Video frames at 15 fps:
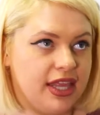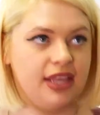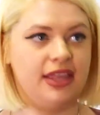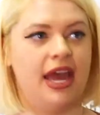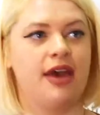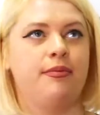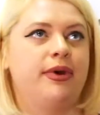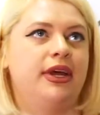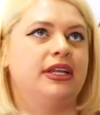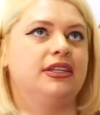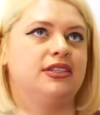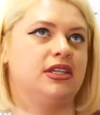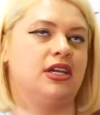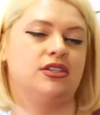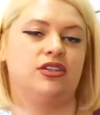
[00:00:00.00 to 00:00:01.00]
like that, but
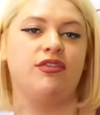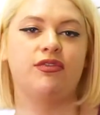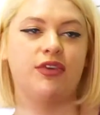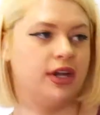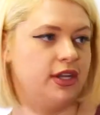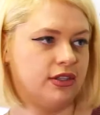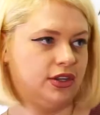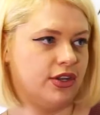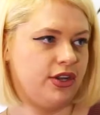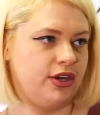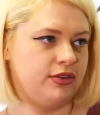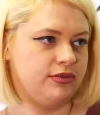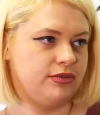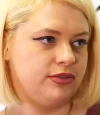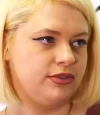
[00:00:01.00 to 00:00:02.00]
salons are fun, Yeah.
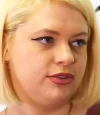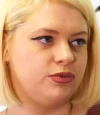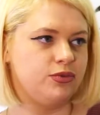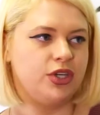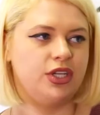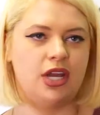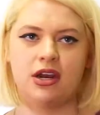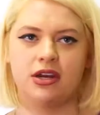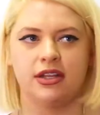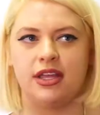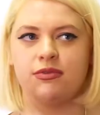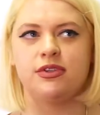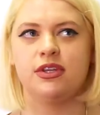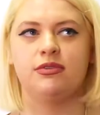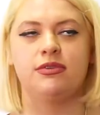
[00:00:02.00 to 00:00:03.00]
We're young.
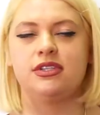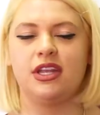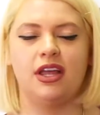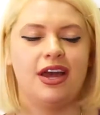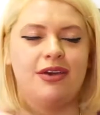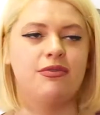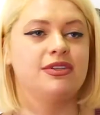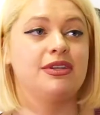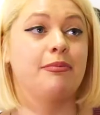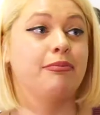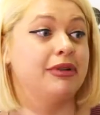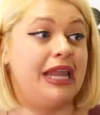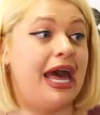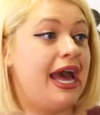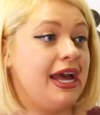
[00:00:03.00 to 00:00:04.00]
It was a
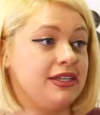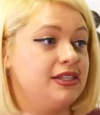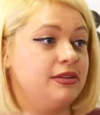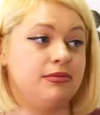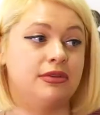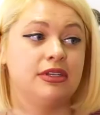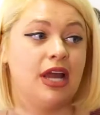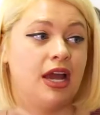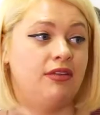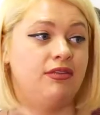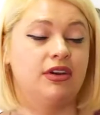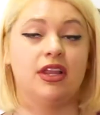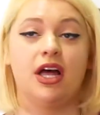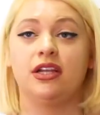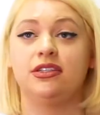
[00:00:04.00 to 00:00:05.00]
blast. I'm not even
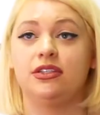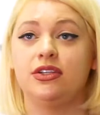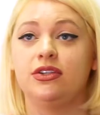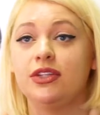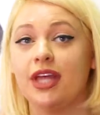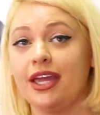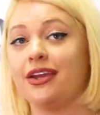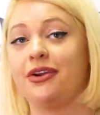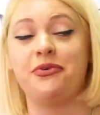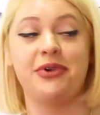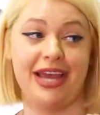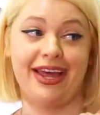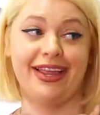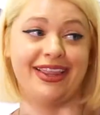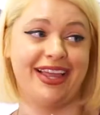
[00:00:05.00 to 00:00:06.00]
gonna lie to you. Like, we
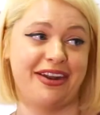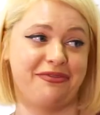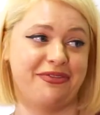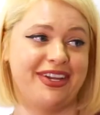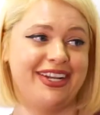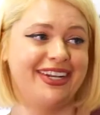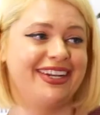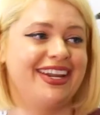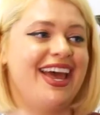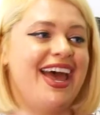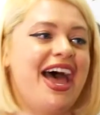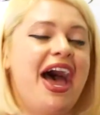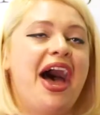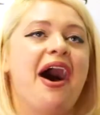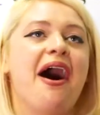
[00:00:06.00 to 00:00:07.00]
had a lot of
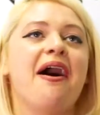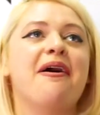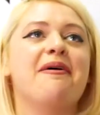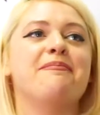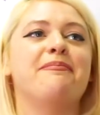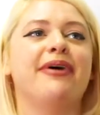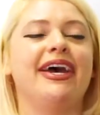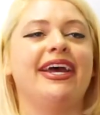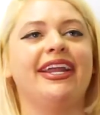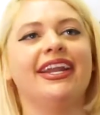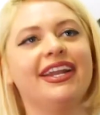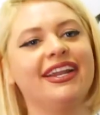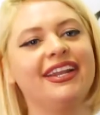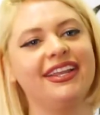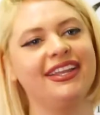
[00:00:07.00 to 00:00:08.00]
fun. But
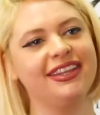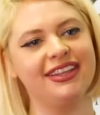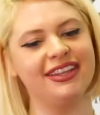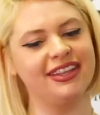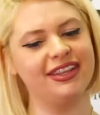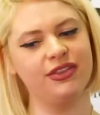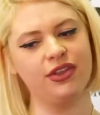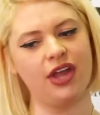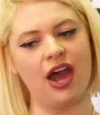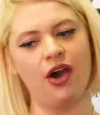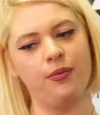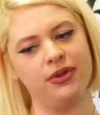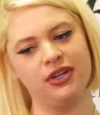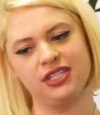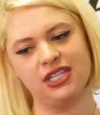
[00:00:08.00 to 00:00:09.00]
I
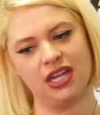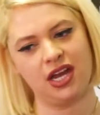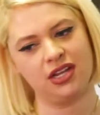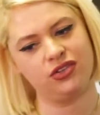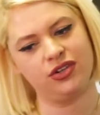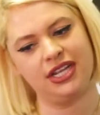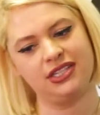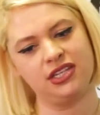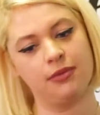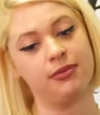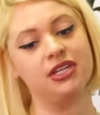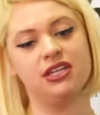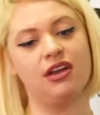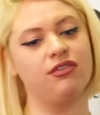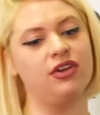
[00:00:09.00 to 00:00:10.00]
opened a salon during that time
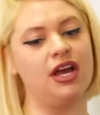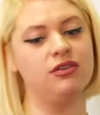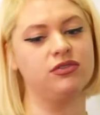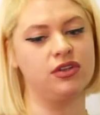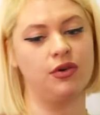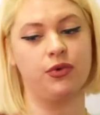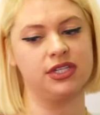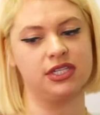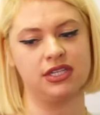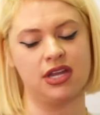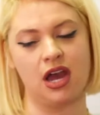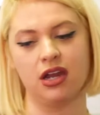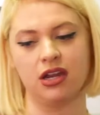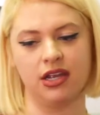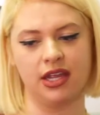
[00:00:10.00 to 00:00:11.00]
because I realized I was
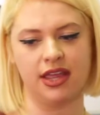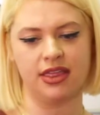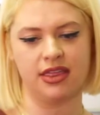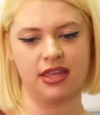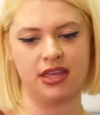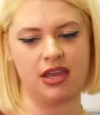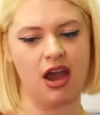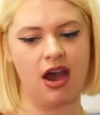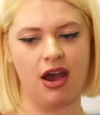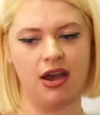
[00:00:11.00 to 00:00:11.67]
not gonna get the